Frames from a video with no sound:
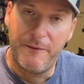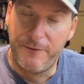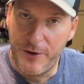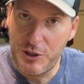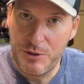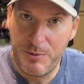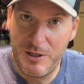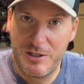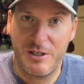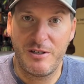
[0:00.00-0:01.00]
fish
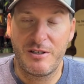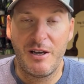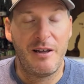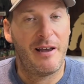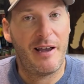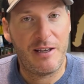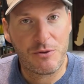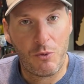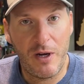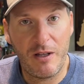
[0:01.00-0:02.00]
species, as
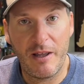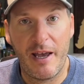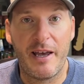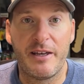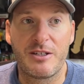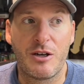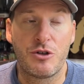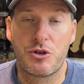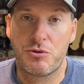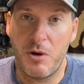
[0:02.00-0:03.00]
well as
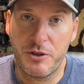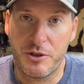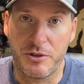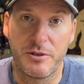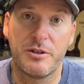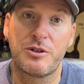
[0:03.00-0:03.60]
structure,